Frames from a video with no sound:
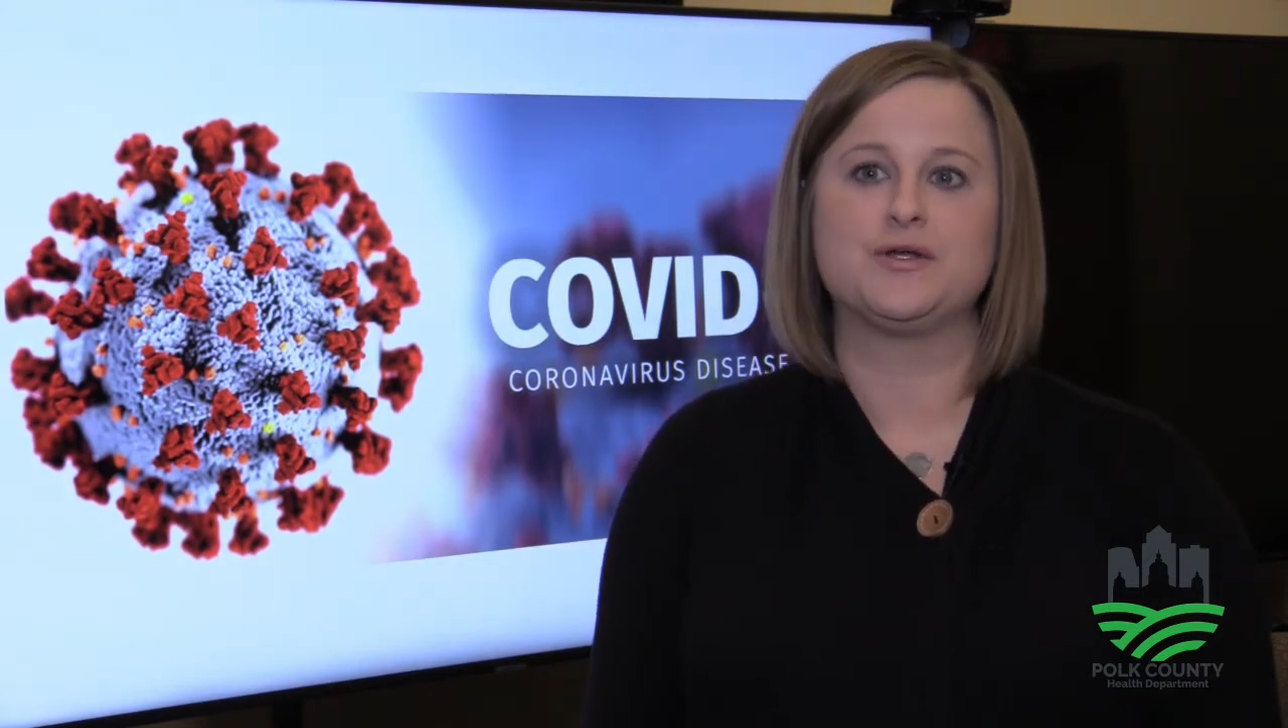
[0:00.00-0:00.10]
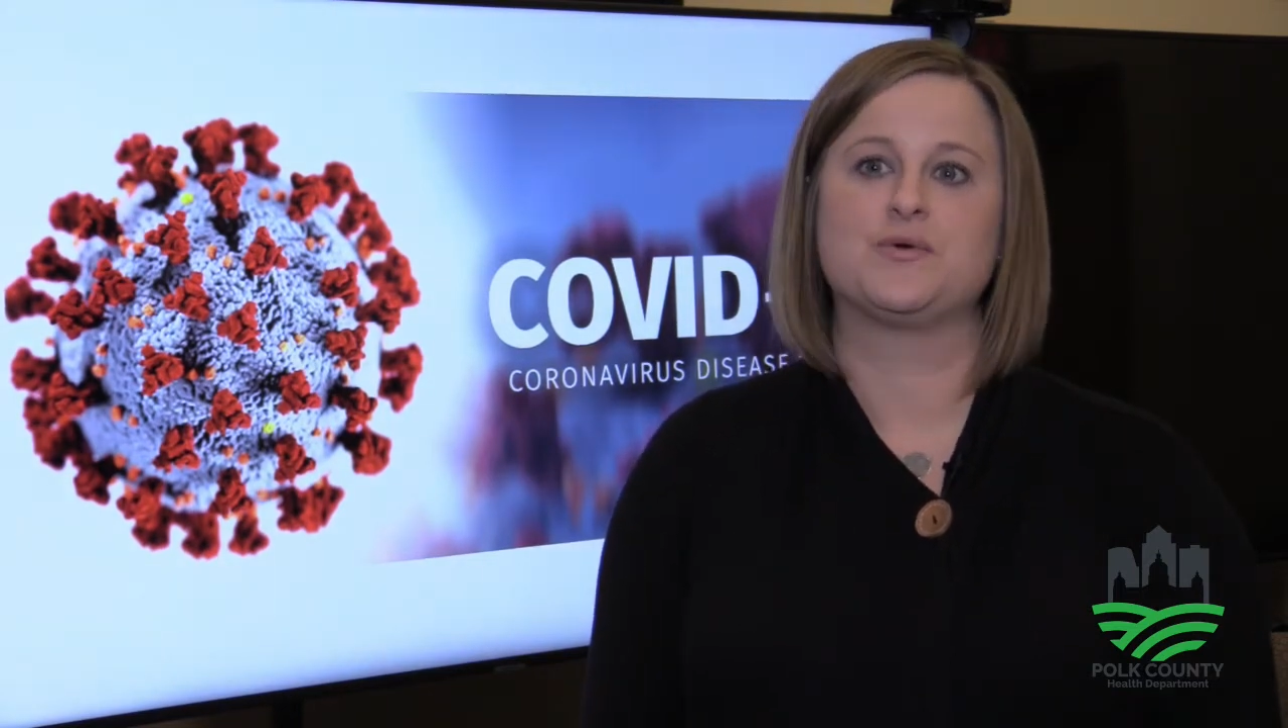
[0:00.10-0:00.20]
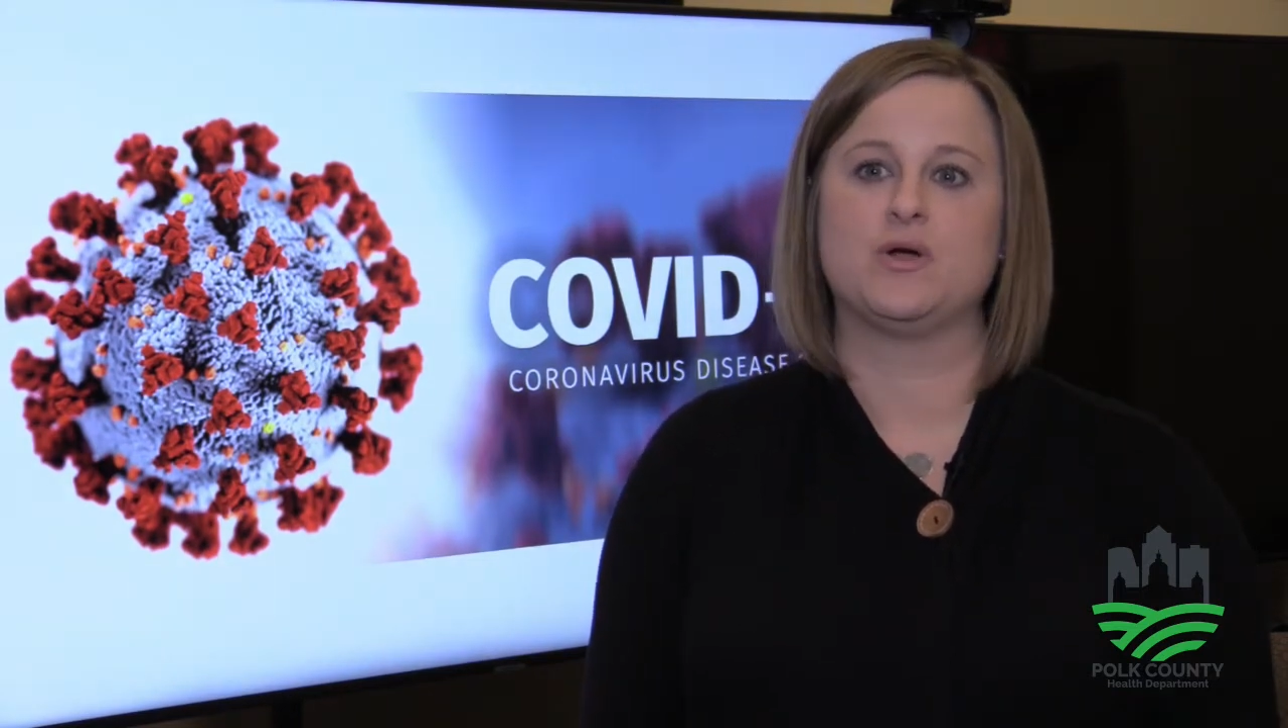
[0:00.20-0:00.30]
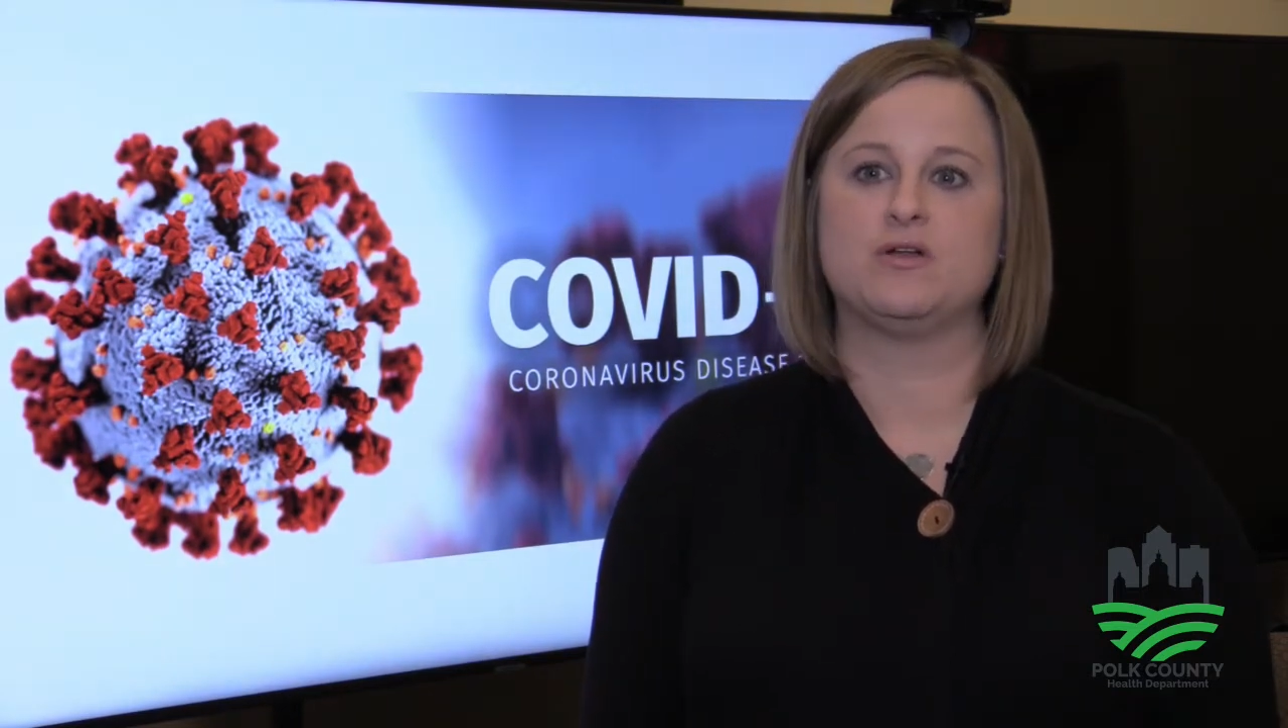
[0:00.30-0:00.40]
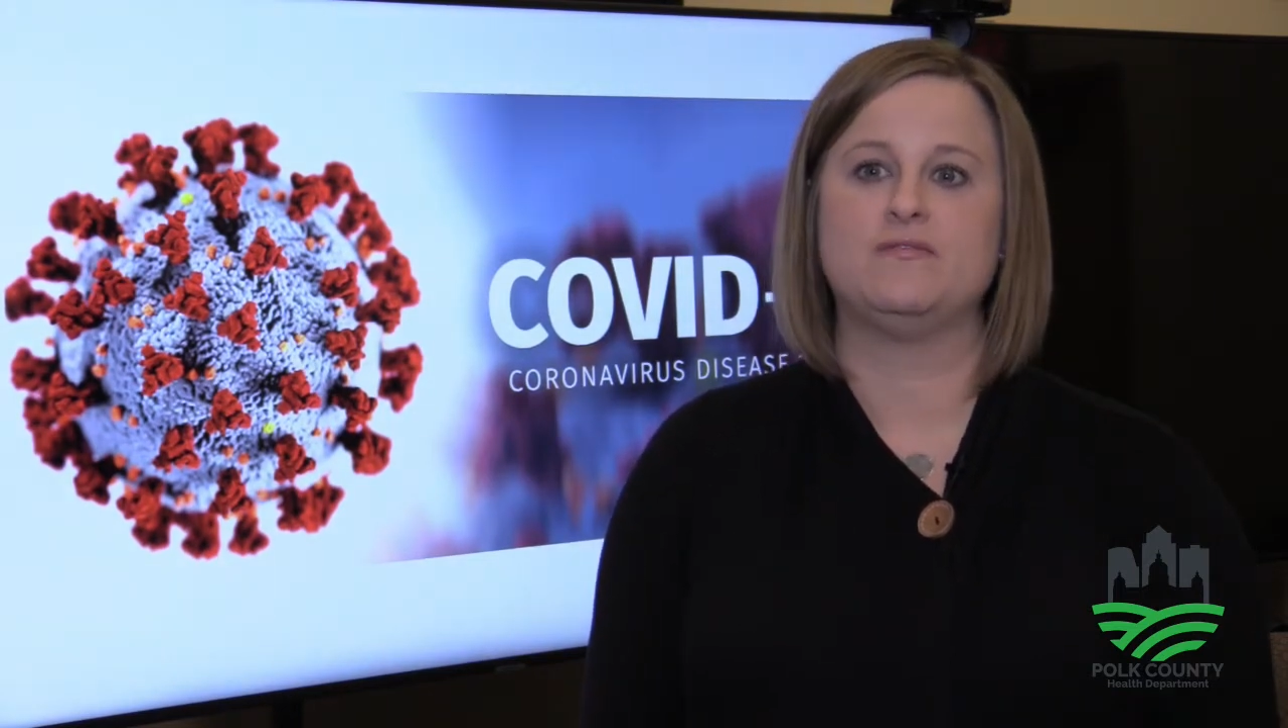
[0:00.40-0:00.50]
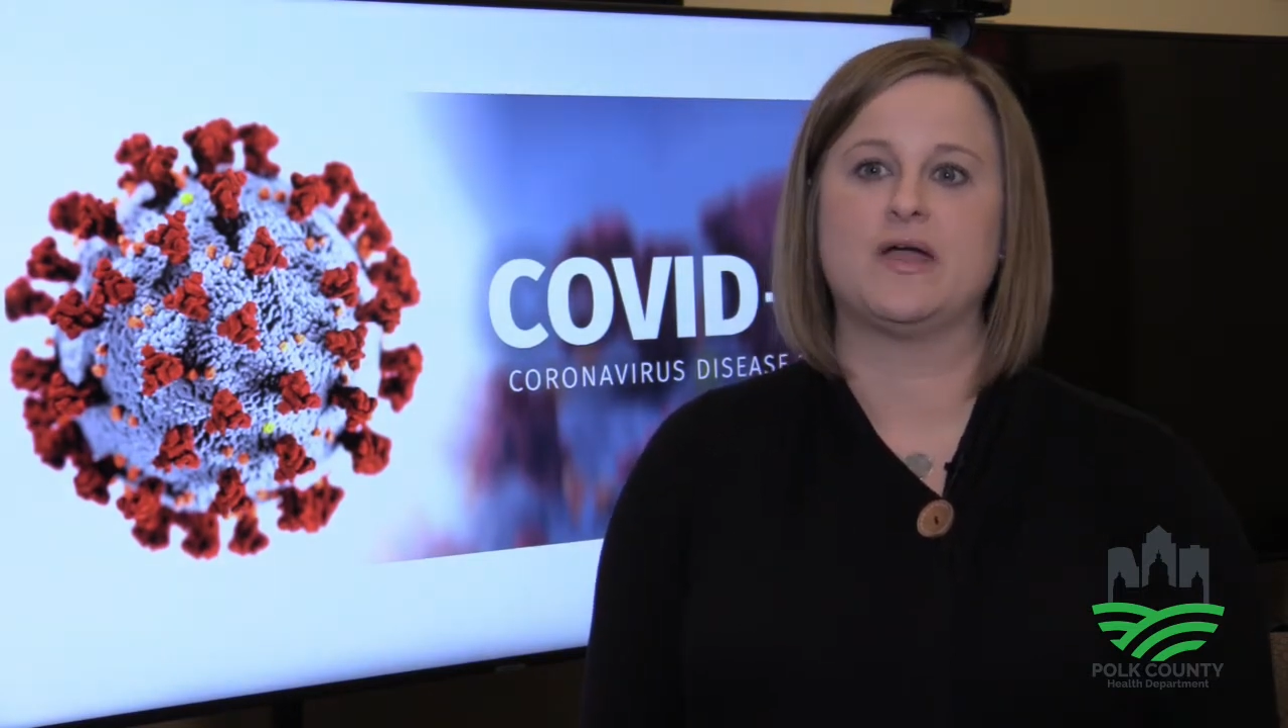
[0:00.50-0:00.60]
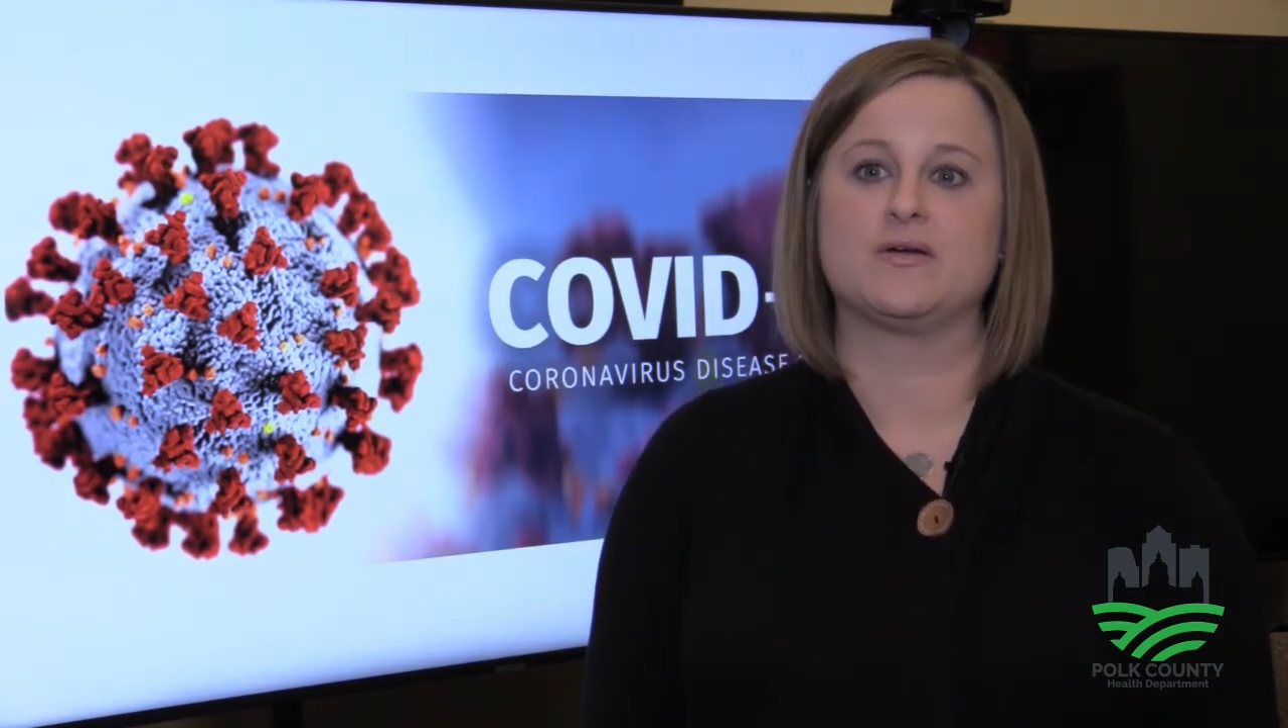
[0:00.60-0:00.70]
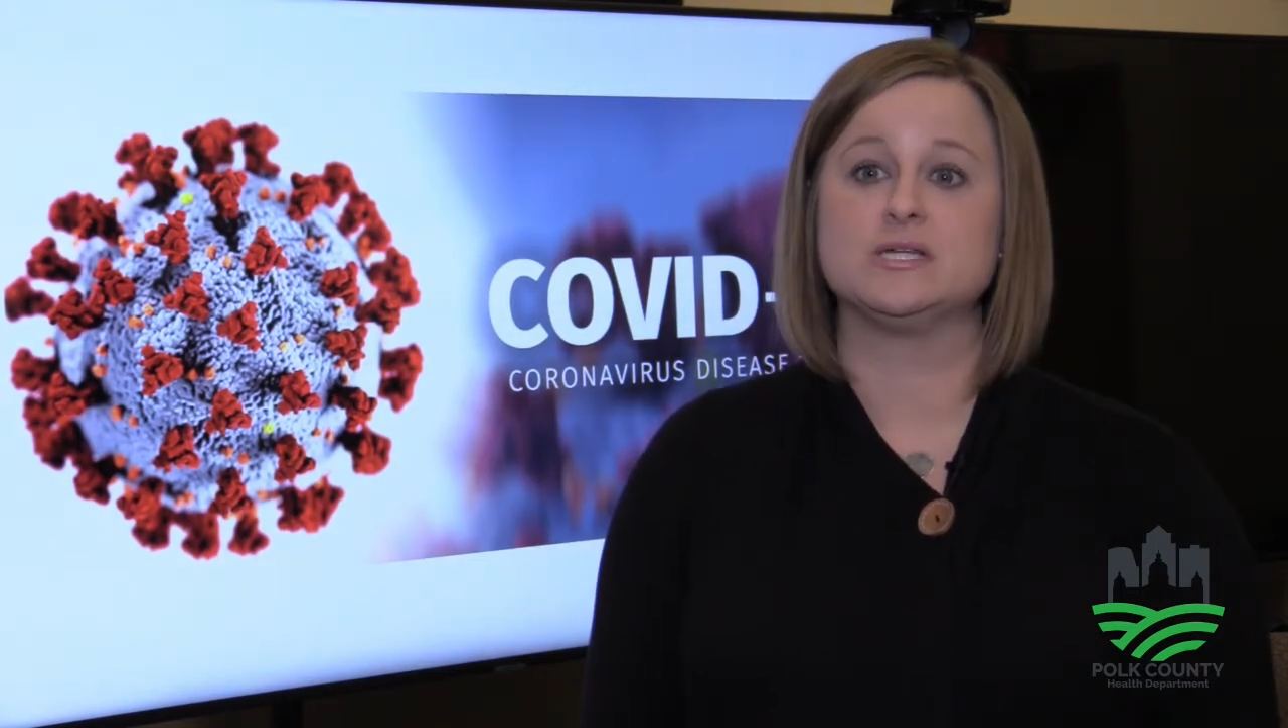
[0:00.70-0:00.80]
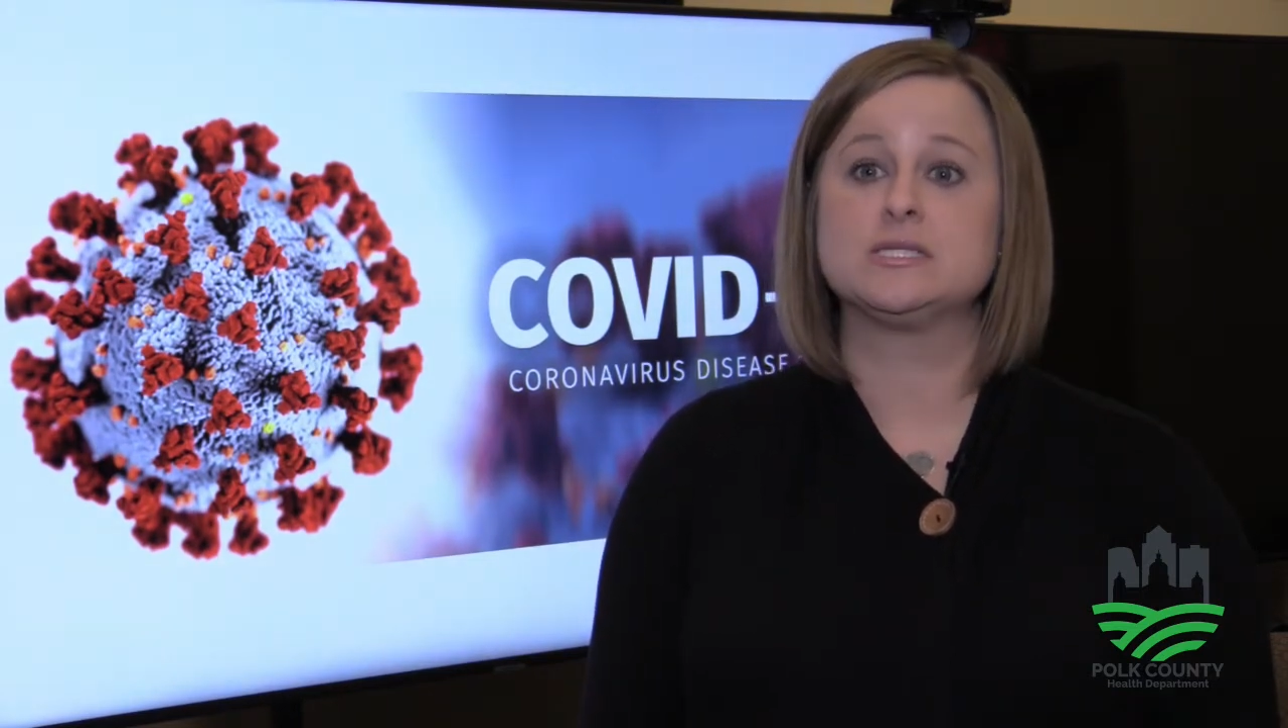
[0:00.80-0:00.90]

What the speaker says: coronavirus